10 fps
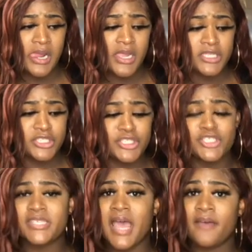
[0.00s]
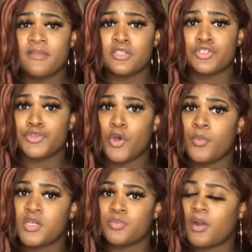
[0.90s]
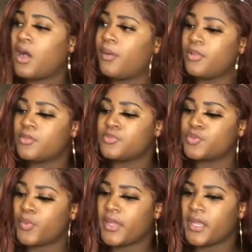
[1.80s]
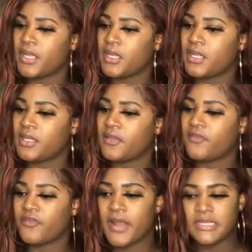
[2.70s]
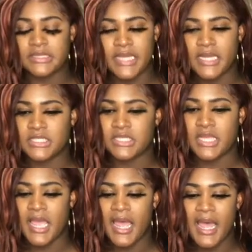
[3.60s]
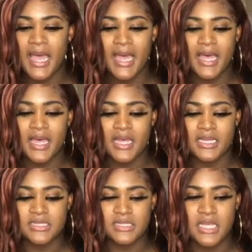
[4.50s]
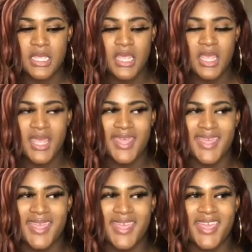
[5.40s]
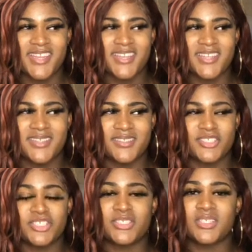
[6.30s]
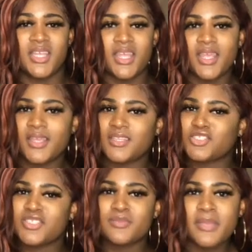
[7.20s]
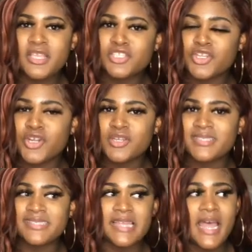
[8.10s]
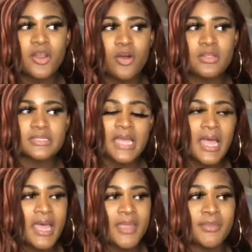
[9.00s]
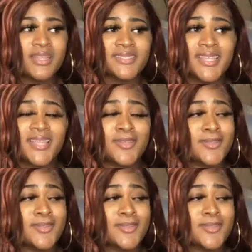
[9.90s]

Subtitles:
she's just having so much problems with the friends that she has, and it just makes her sad all the time. And it's like,